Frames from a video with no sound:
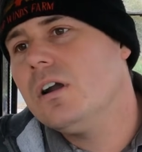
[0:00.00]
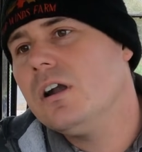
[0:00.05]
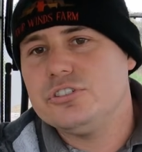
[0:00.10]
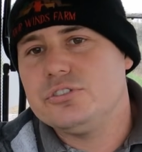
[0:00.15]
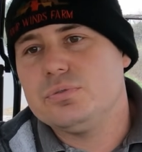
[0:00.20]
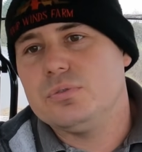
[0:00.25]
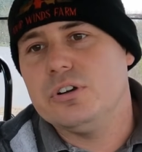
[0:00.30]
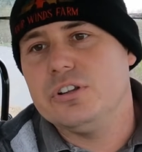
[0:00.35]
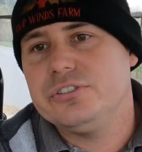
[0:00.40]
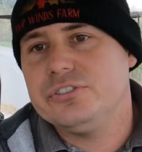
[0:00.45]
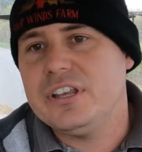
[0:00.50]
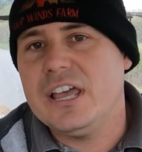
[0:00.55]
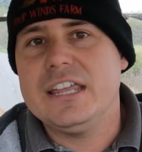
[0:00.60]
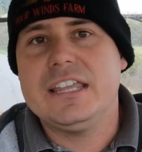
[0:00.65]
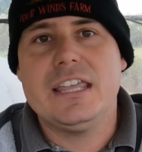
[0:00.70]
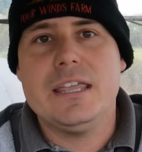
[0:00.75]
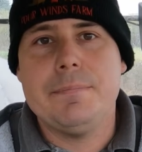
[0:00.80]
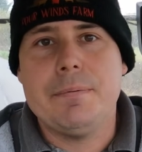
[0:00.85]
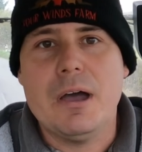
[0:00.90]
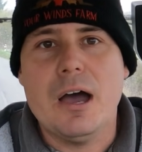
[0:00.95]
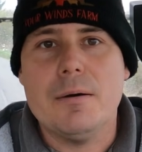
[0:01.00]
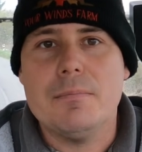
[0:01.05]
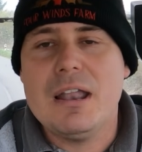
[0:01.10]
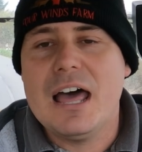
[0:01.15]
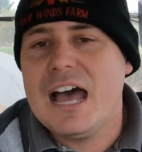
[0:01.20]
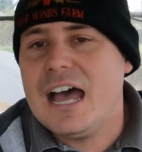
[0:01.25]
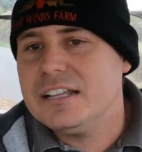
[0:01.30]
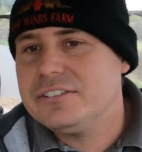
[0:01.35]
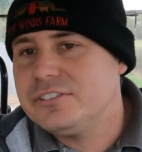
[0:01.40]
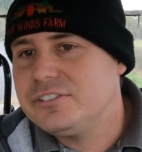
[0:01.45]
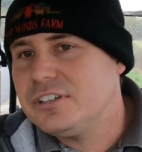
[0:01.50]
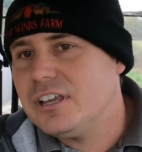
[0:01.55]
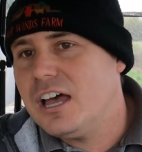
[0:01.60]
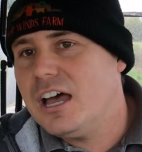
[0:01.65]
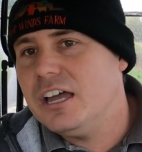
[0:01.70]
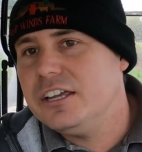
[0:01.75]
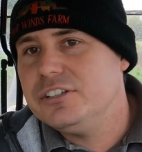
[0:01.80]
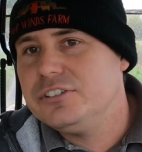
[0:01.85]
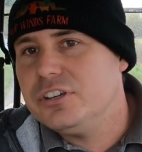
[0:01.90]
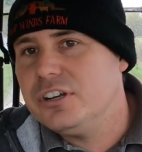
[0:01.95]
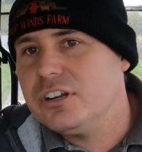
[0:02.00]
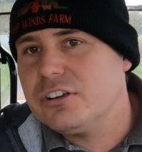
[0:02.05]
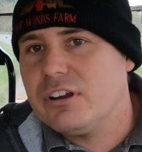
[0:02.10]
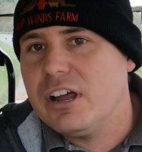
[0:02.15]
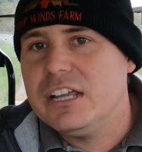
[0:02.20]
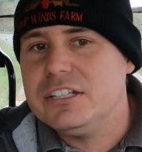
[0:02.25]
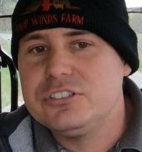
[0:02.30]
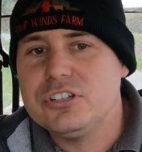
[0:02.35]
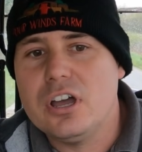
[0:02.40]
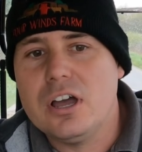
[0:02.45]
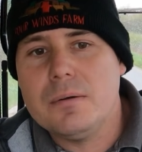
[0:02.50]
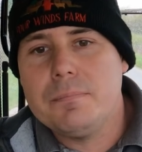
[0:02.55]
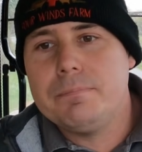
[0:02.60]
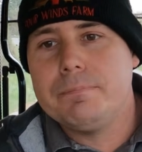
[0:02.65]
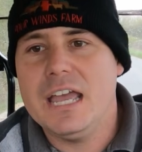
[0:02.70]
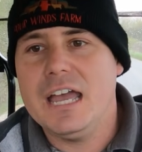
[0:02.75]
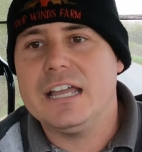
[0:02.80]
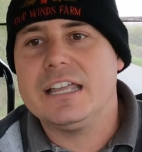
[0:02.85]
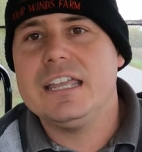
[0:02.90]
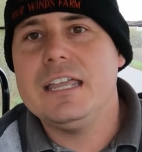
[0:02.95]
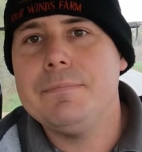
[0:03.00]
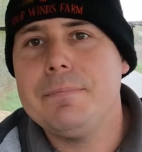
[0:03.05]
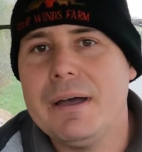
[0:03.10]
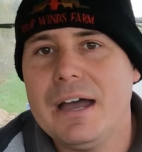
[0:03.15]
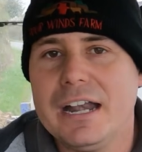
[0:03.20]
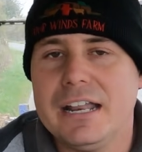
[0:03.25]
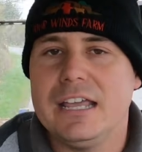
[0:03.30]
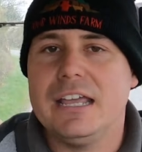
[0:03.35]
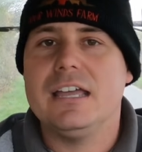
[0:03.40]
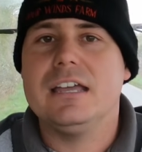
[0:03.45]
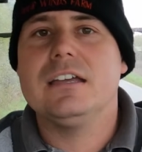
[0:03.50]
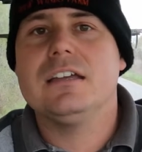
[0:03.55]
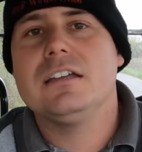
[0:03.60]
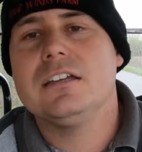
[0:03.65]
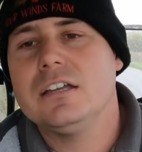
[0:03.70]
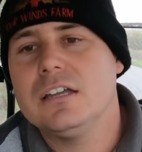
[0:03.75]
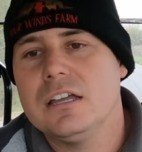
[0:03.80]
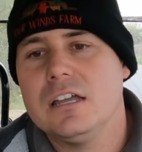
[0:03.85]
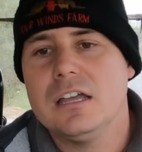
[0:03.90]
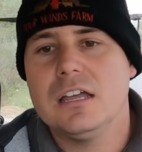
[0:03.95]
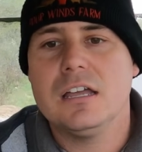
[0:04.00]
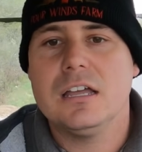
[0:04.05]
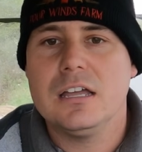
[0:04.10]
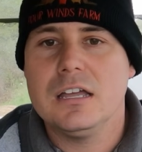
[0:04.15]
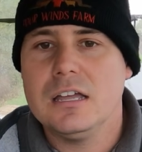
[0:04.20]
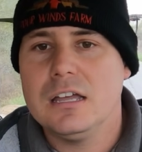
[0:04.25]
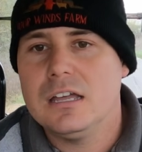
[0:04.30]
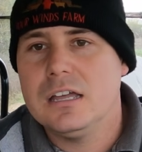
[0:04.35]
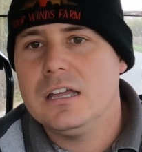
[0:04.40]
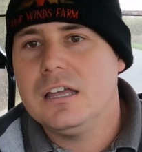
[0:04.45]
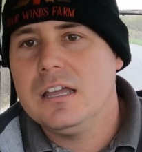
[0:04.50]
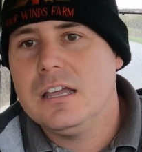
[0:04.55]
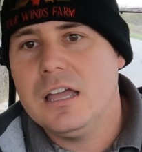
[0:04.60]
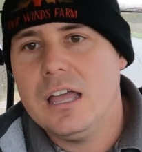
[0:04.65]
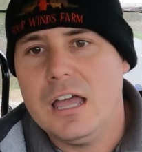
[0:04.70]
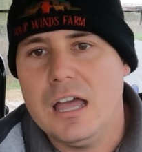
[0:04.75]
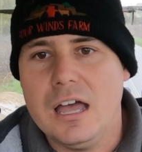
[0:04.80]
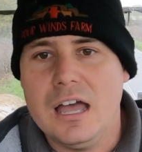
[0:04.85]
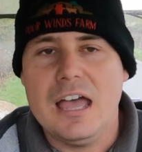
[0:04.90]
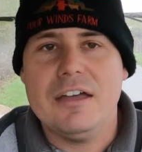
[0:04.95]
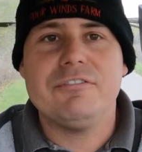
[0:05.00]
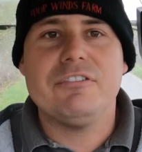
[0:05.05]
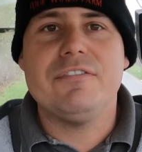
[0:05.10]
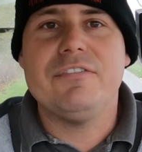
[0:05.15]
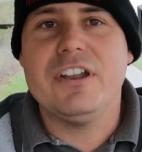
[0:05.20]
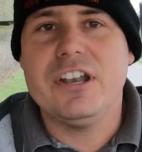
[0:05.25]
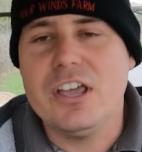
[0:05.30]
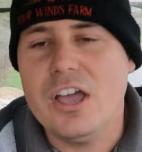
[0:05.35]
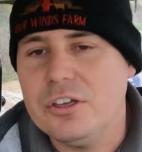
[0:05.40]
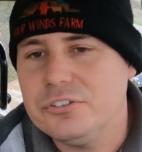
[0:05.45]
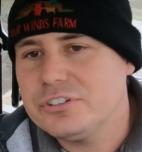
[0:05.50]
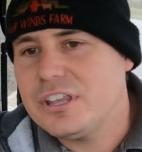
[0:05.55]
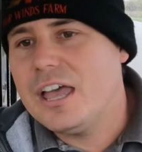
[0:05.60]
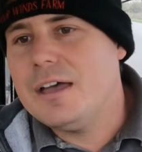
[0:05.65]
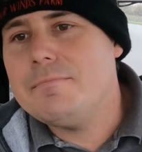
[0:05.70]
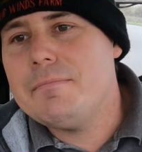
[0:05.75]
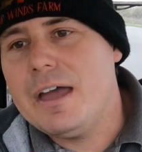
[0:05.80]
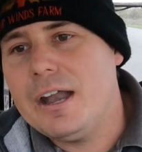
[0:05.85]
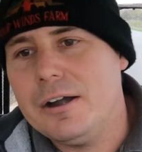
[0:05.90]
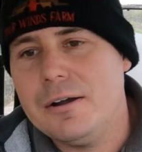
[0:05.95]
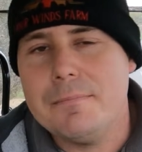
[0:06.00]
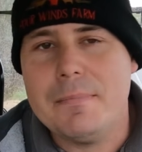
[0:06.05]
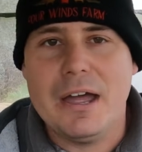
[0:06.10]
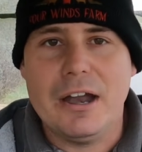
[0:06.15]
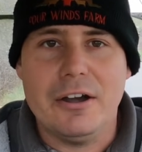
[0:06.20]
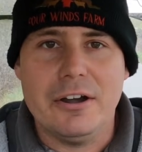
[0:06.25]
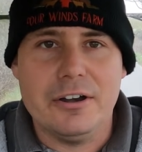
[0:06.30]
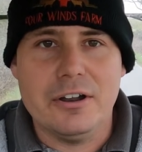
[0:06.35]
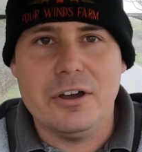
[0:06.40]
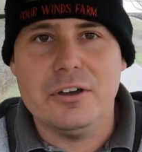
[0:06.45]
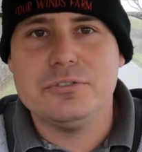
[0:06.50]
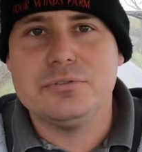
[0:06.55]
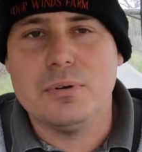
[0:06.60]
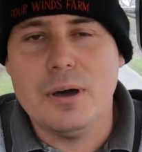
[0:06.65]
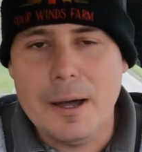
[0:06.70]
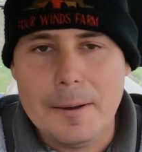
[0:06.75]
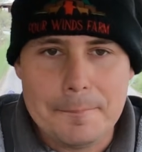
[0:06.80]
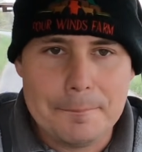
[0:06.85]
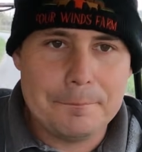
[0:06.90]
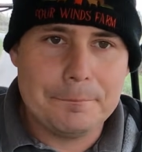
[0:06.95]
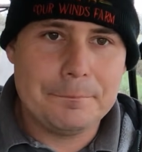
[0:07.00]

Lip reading: Just want to say, keep it up, lads. You're doing a great job. Yeah, keep at it. Every video is getting better and better. Nice one.